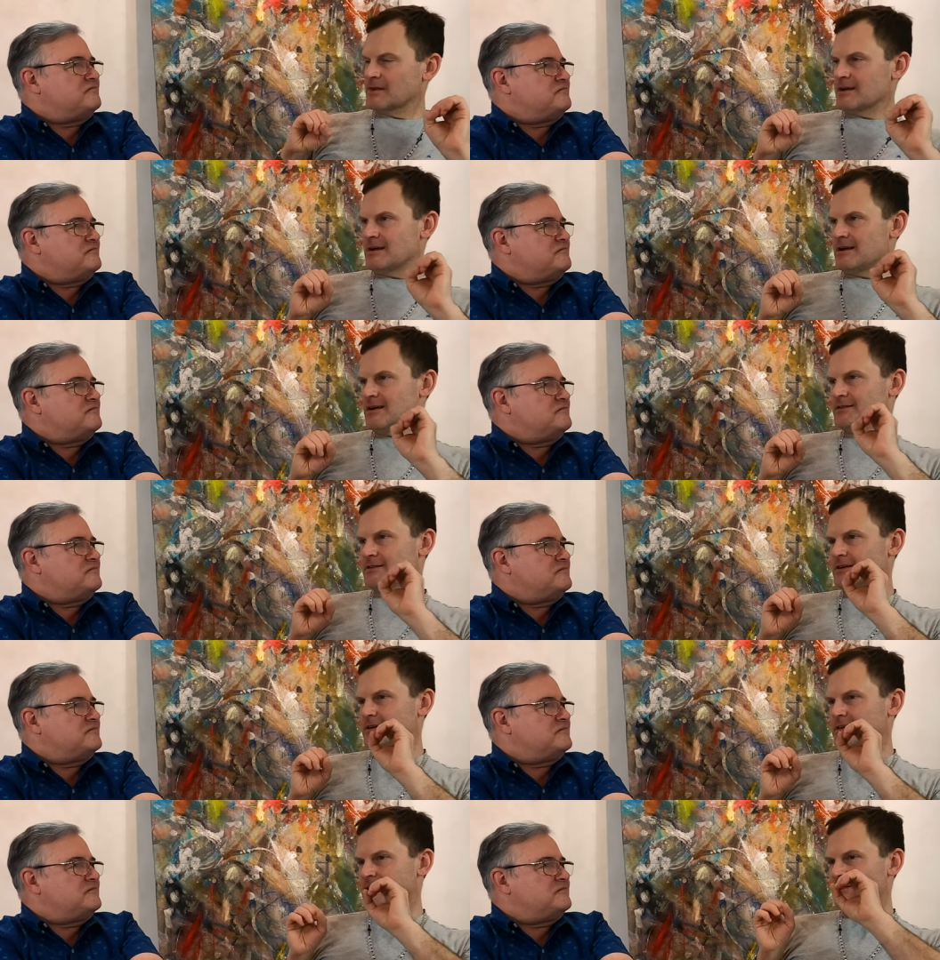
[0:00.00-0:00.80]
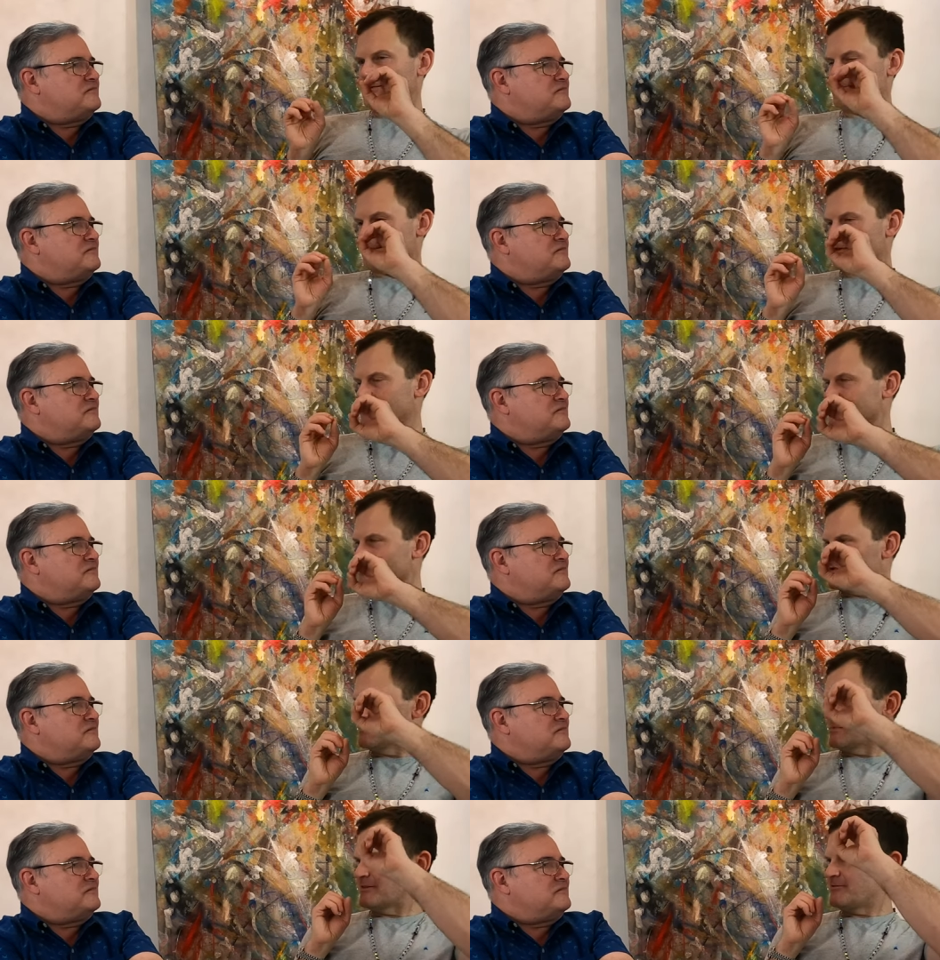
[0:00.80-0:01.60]
Speaker 1: And then in the
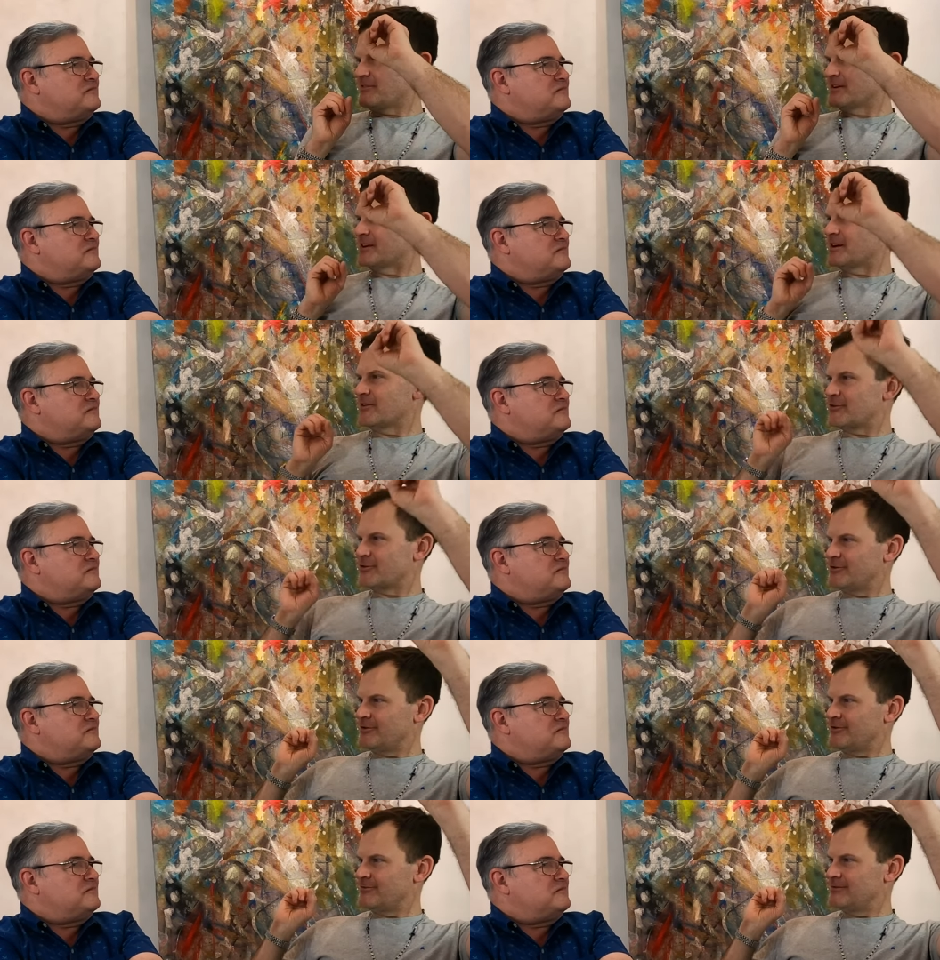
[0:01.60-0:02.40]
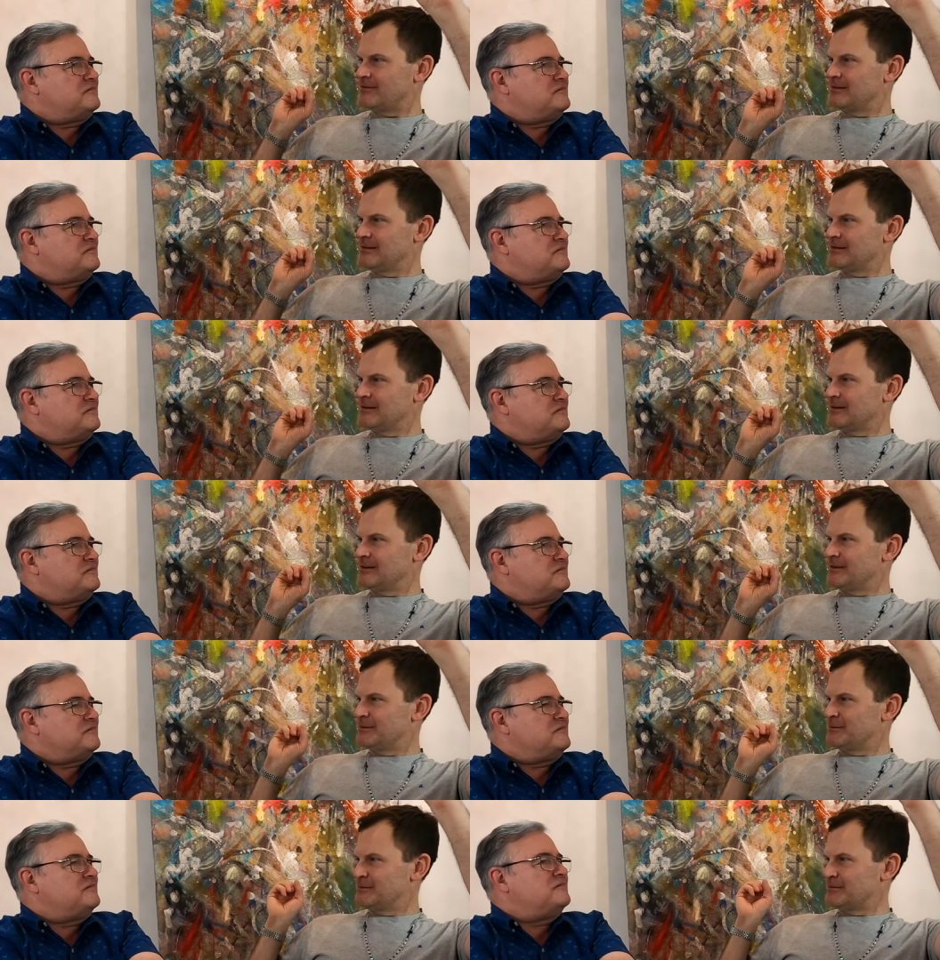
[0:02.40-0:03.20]
pearls, you might find other
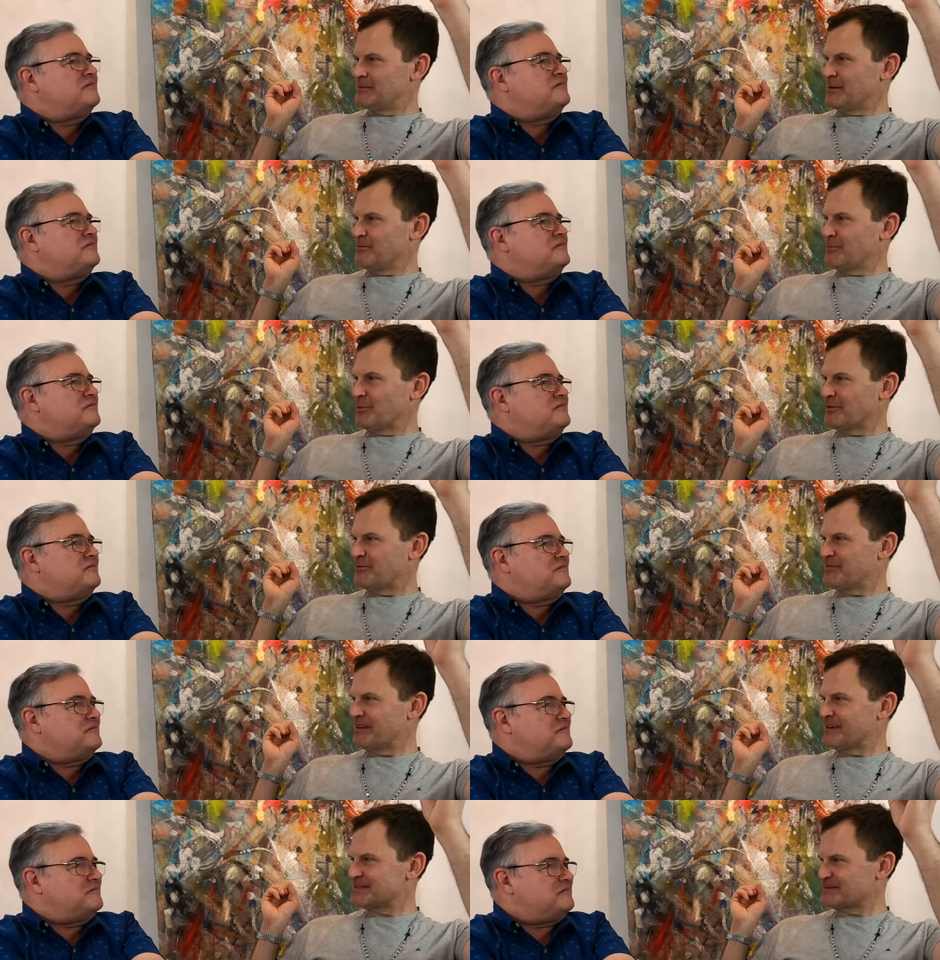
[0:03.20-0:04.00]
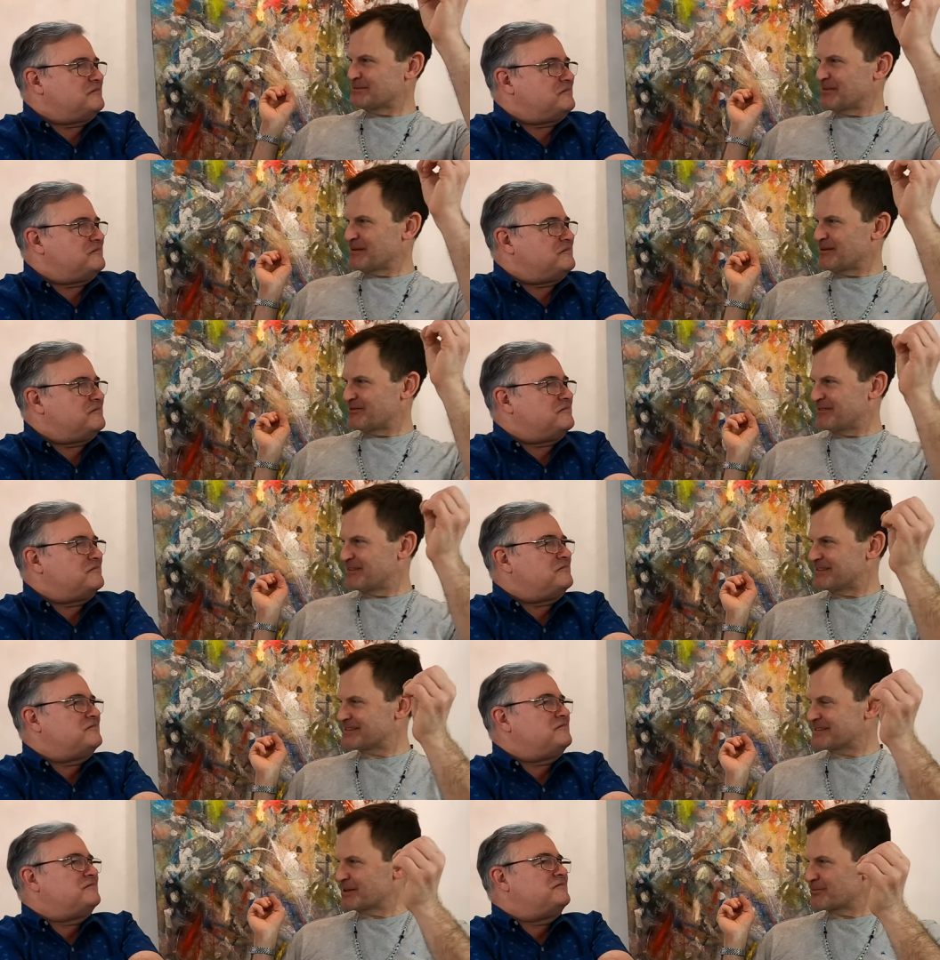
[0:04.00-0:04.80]
important things about
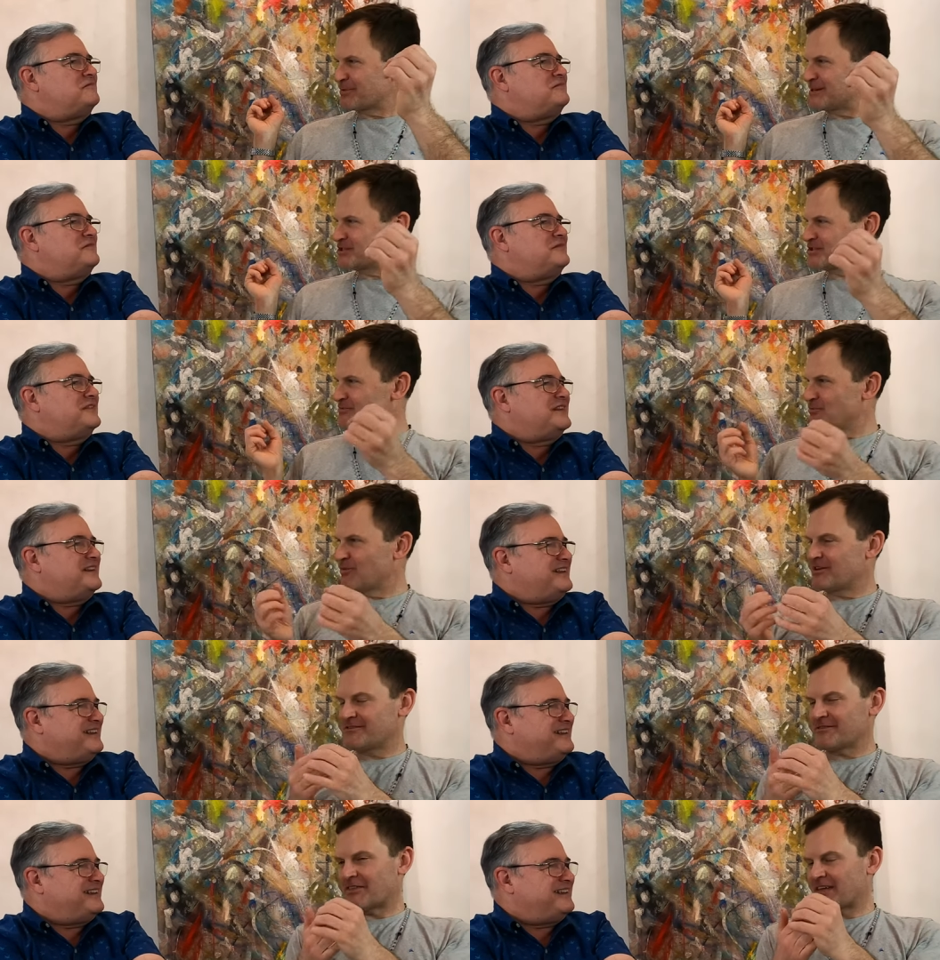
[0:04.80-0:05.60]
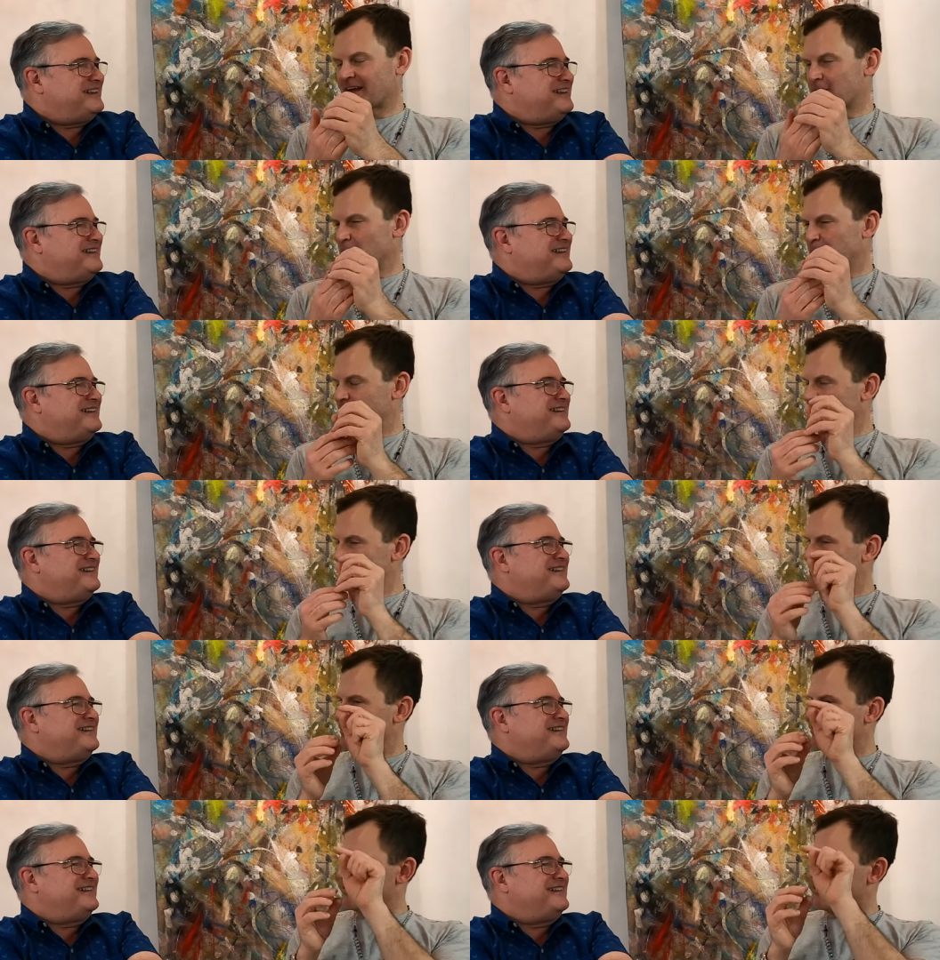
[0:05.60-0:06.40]
the celebration. One, I think I'm going to put the number